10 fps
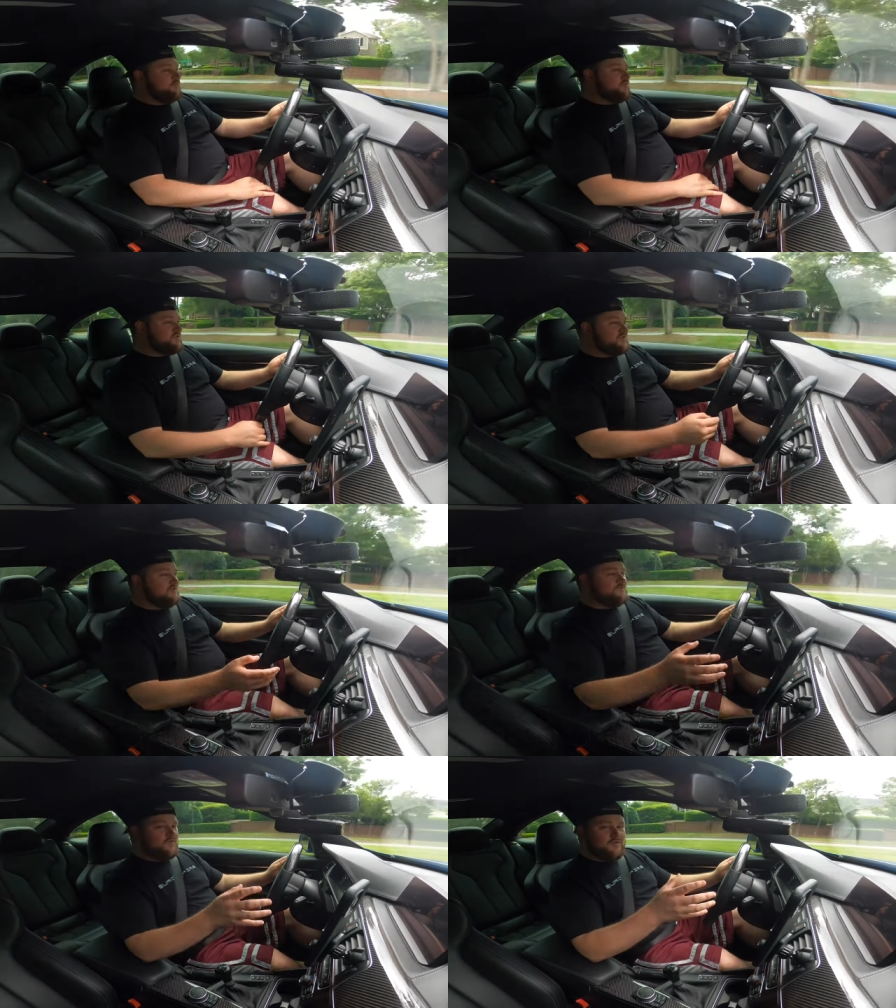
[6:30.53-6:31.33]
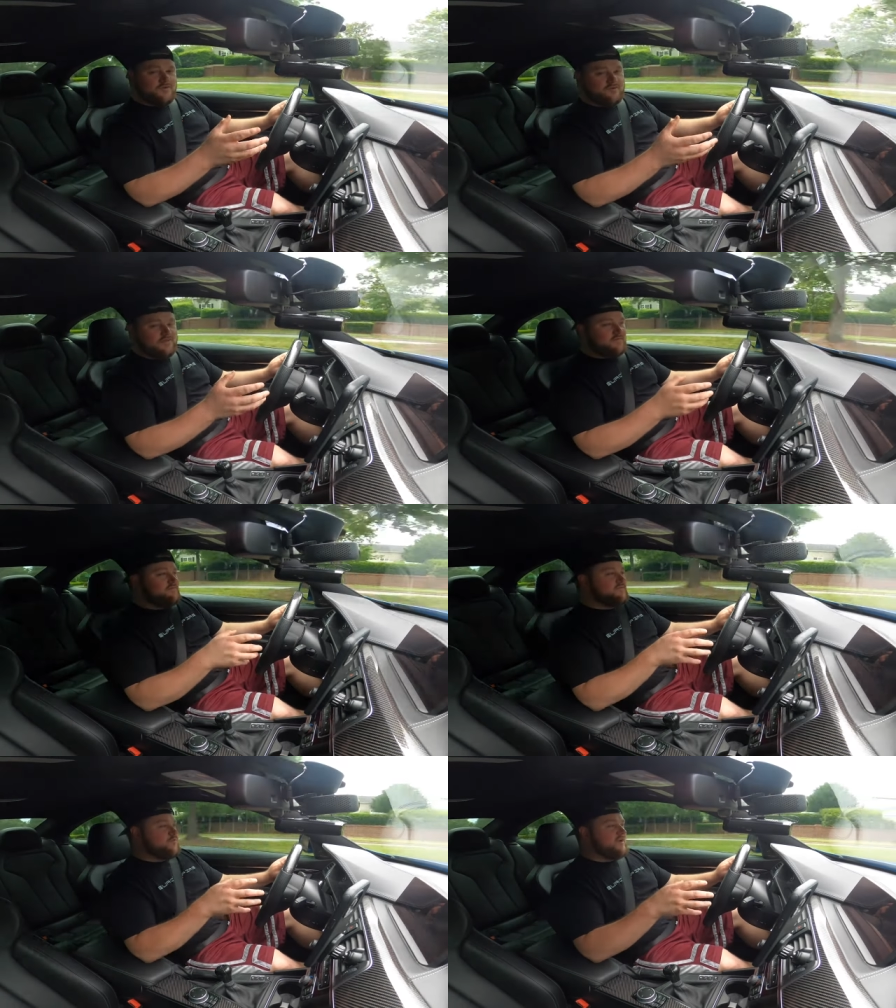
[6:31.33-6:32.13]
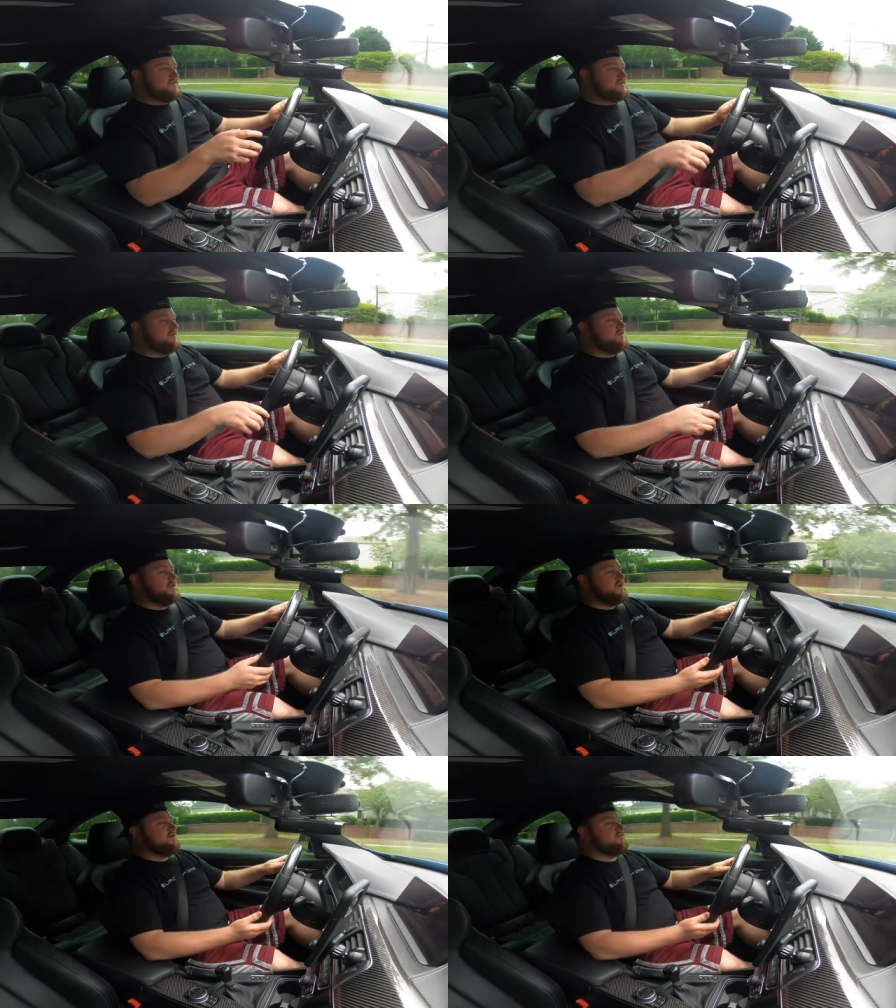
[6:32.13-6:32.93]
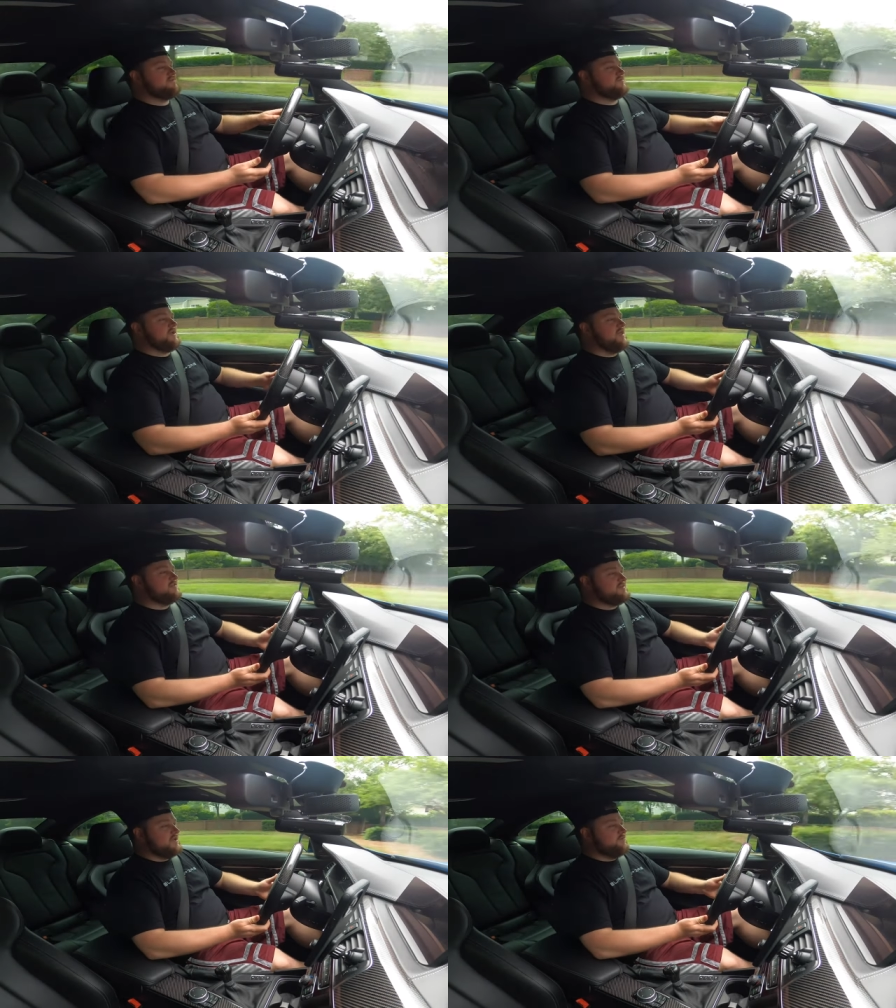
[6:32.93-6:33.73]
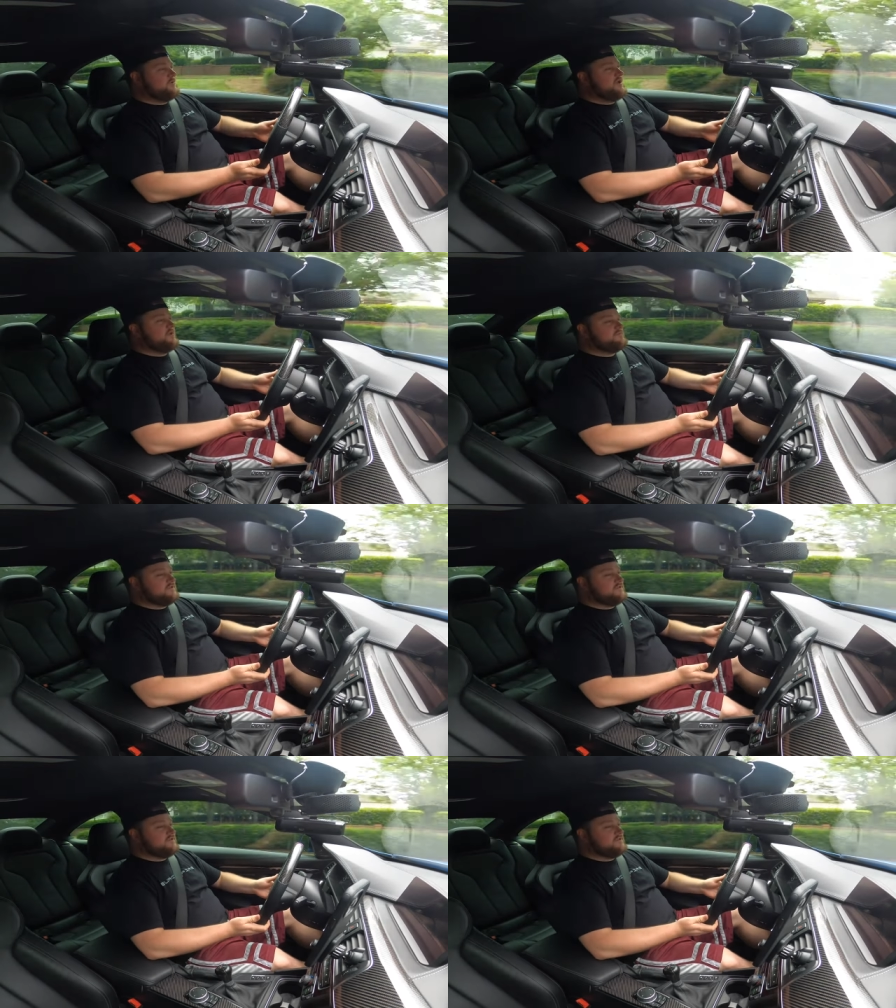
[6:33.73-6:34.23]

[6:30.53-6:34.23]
But you do a few little tweaks here and there, some callus down pipes,